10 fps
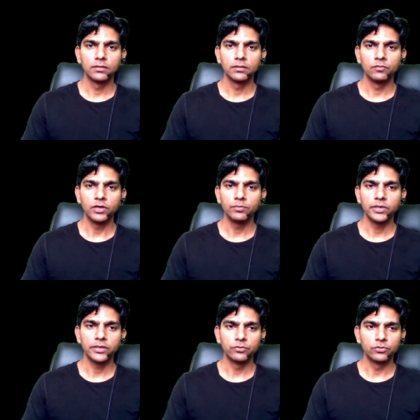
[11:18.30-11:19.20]
1
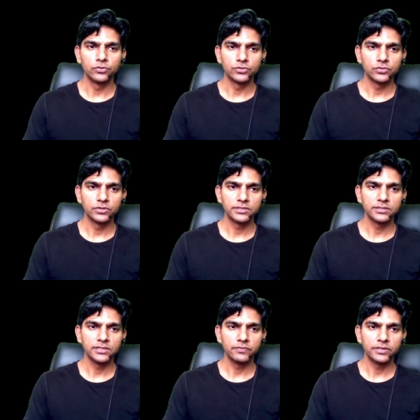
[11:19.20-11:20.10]
by root 2. So this
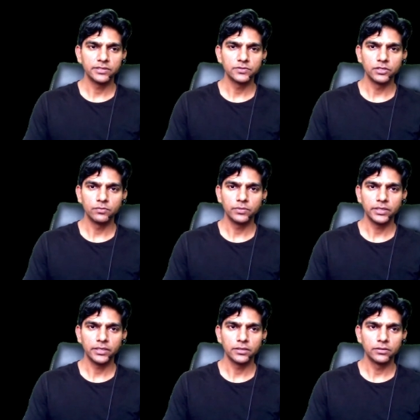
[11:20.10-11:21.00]
is given as 1
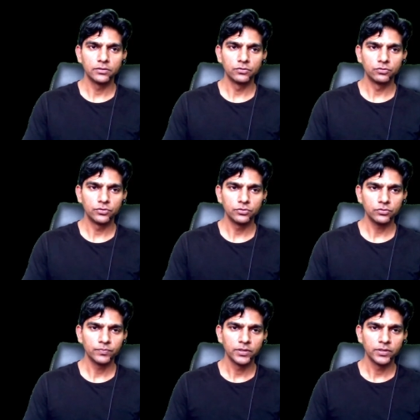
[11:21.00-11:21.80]
by root 2,